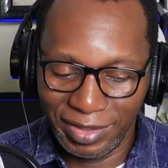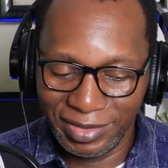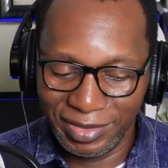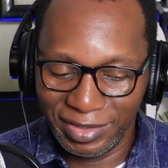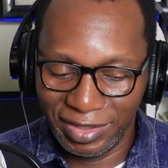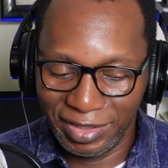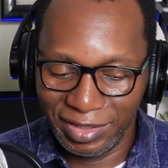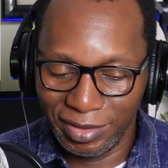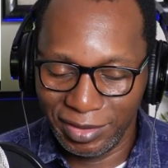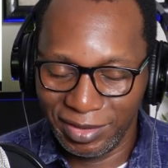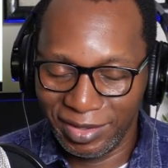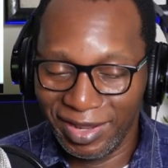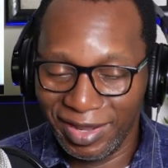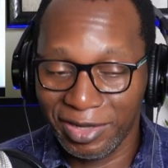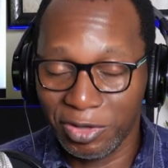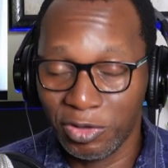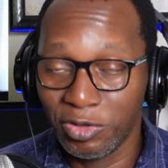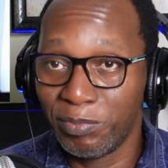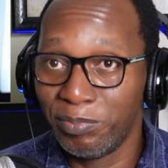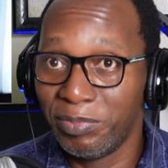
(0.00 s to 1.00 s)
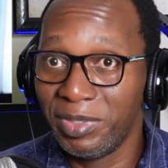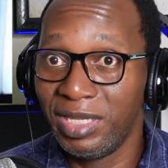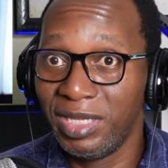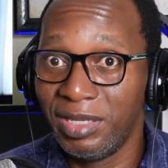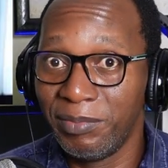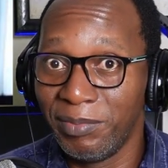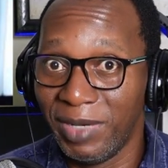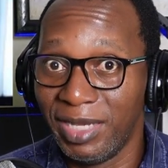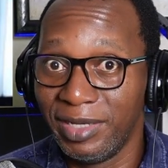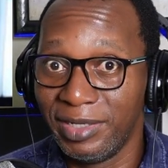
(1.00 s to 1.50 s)
and then I go to
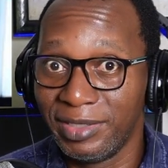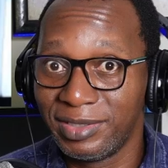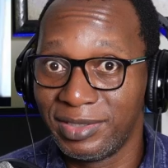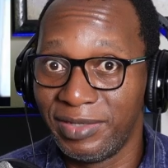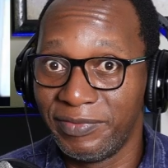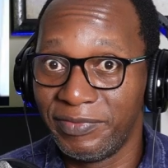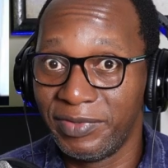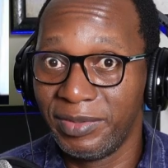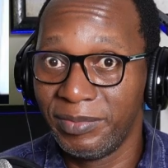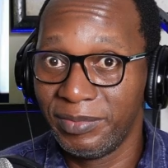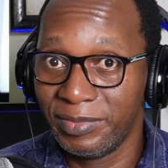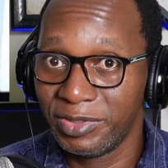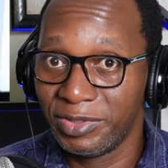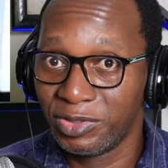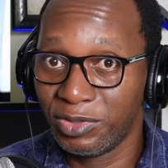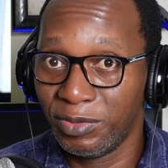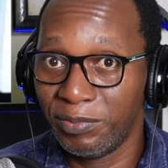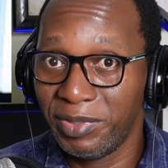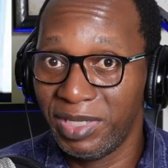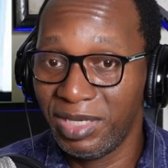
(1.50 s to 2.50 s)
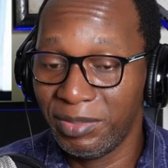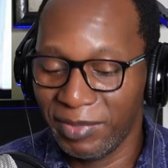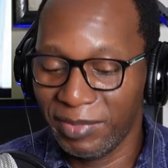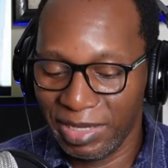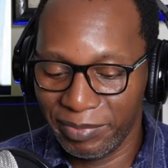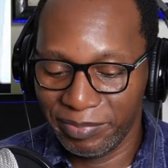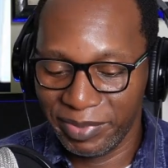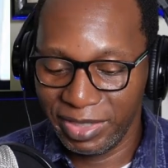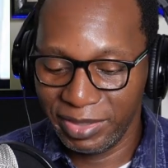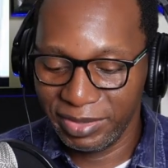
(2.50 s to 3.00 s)
B minor 7. So B in
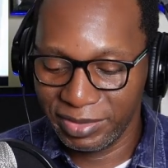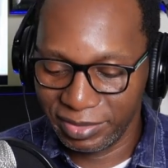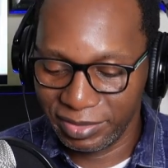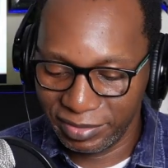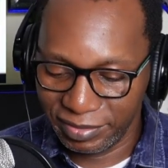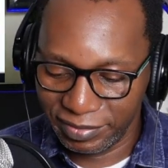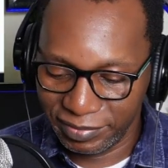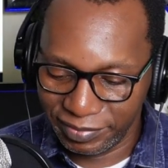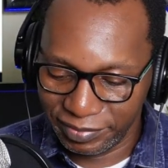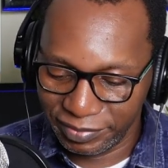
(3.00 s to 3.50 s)
my bass,